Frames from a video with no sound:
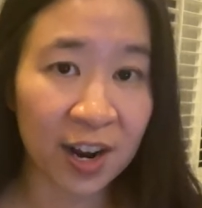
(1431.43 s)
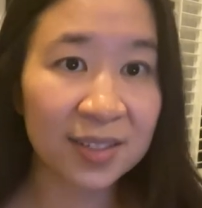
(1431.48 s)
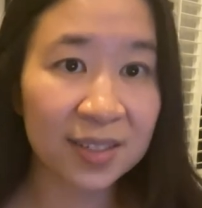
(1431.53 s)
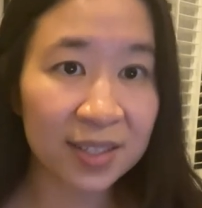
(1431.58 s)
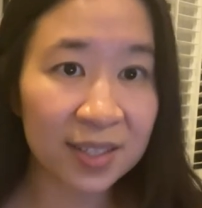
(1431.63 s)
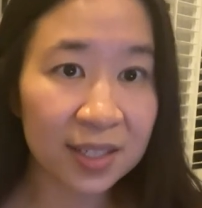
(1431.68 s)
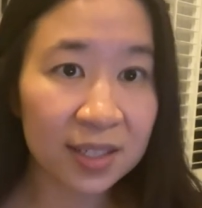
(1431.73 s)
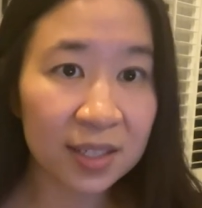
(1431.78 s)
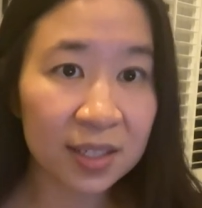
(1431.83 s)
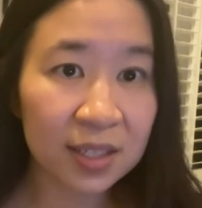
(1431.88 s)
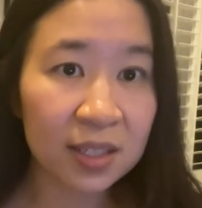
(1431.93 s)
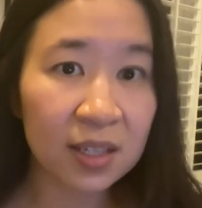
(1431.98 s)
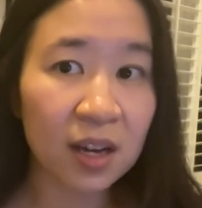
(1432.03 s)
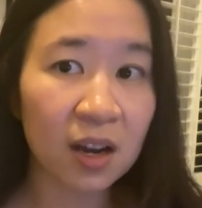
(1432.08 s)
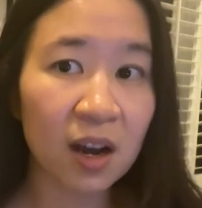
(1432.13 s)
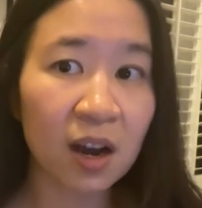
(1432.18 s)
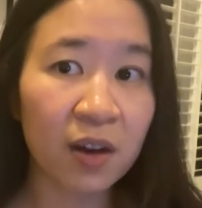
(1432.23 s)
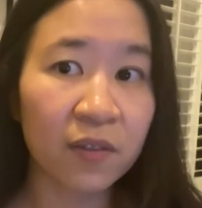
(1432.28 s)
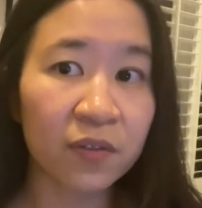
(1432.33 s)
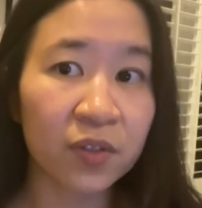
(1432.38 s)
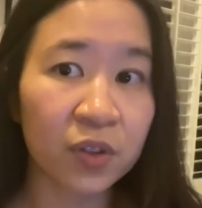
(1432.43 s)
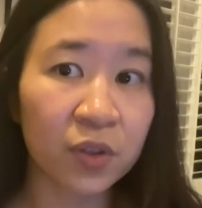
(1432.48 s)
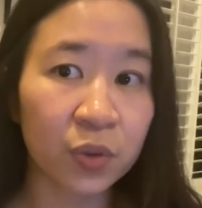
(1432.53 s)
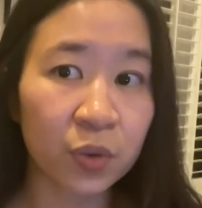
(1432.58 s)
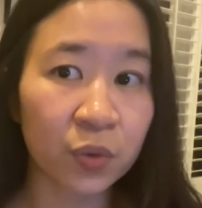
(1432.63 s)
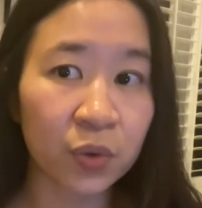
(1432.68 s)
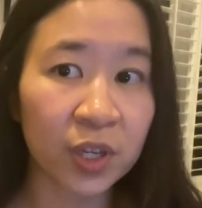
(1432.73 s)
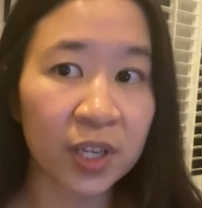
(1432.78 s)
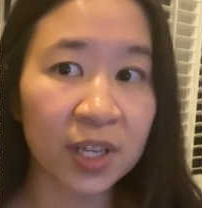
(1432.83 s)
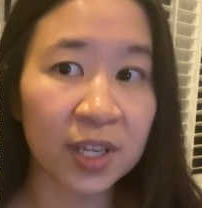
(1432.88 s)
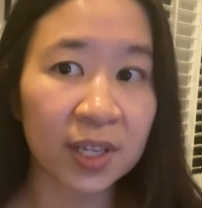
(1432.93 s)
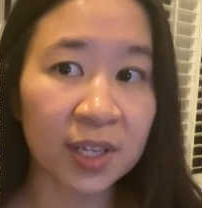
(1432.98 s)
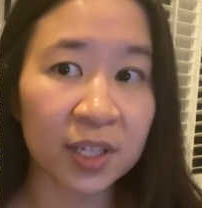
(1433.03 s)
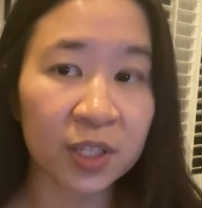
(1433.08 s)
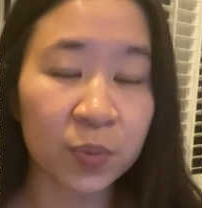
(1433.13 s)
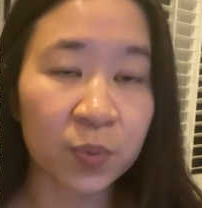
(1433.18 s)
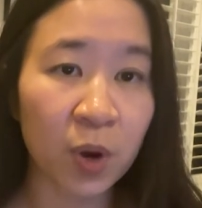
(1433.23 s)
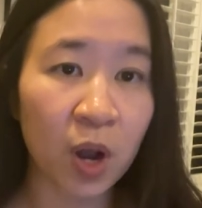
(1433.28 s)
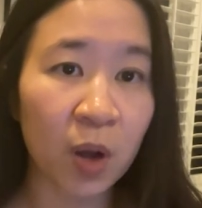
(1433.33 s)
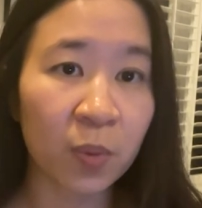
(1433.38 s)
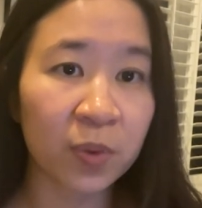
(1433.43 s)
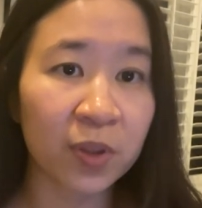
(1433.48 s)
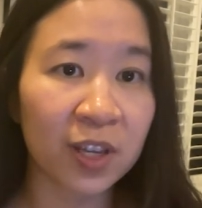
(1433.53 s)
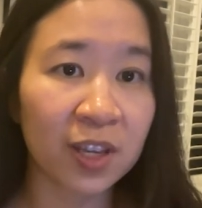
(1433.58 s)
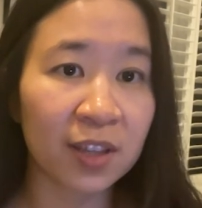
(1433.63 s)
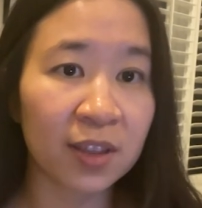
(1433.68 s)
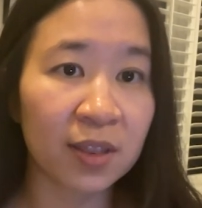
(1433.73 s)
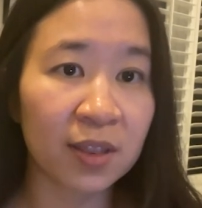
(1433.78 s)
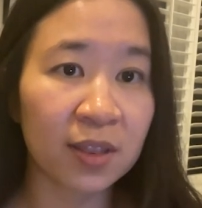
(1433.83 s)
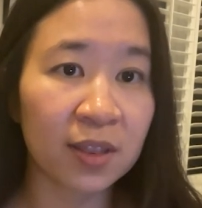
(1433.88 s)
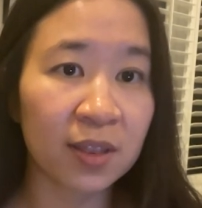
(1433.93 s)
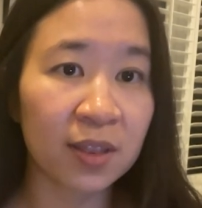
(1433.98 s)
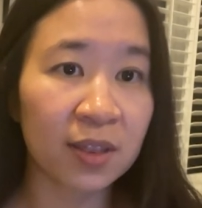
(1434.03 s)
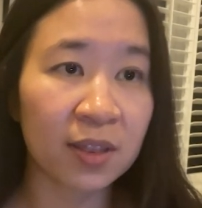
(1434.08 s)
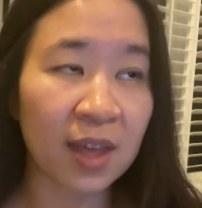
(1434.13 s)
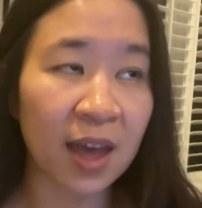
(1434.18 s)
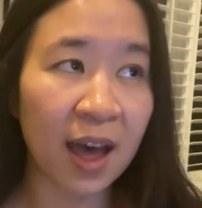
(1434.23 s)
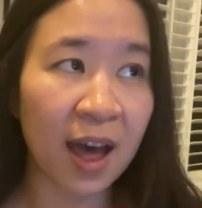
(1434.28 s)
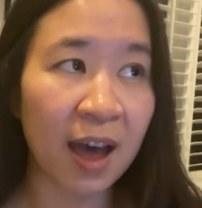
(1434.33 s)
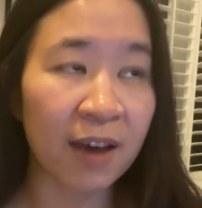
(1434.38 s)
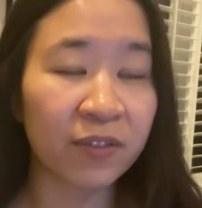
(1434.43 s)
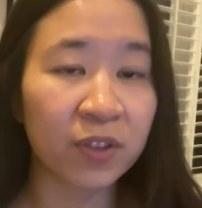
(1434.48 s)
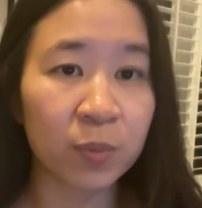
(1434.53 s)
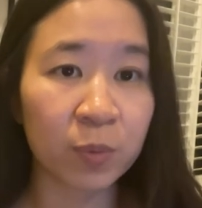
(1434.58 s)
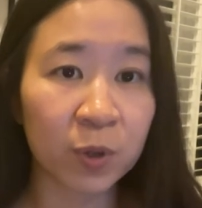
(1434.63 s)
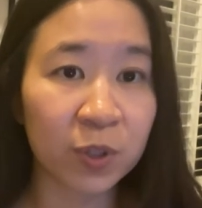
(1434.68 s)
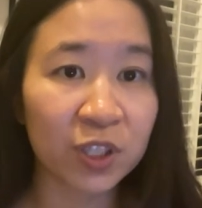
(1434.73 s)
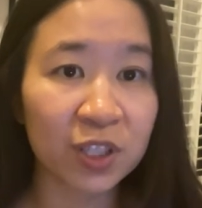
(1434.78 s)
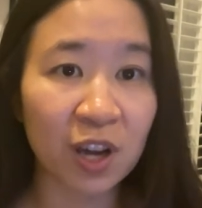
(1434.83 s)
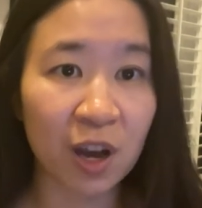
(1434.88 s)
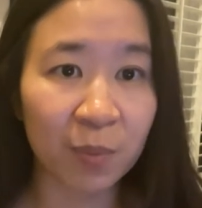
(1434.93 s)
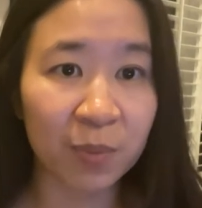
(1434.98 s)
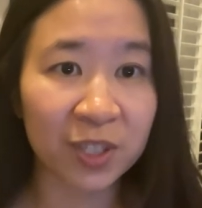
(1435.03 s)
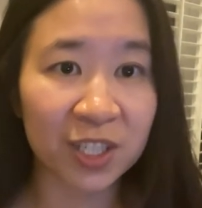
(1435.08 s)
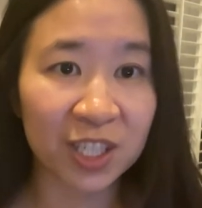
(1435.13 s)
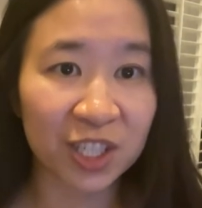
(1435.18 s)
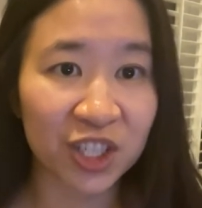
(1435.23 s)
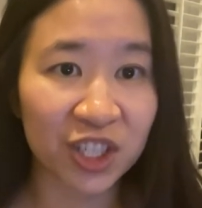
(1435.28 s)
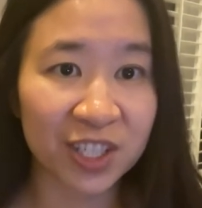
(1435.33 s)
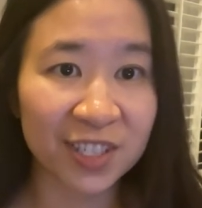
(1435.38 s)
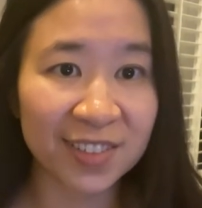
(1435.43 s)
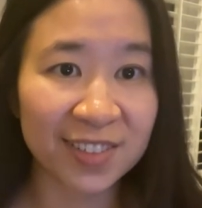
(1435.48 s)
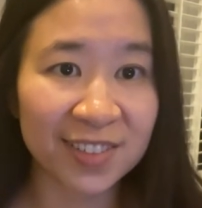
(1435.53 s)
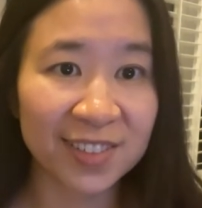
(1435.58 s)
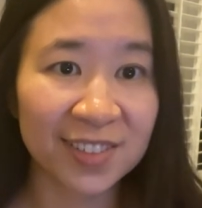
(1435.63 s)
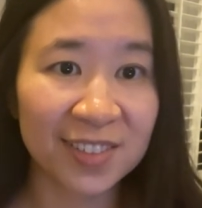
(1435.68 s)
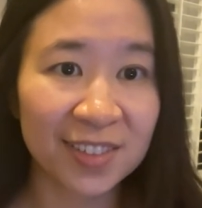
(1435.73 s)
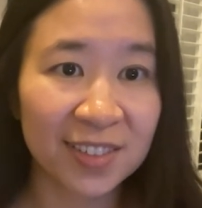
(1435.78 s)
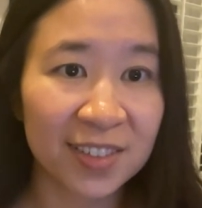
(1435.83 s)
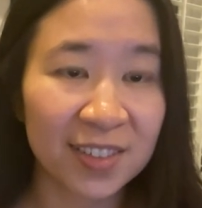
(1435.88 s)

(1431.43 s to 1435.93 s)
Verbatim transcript: Indeed of the three is probably have the most competition.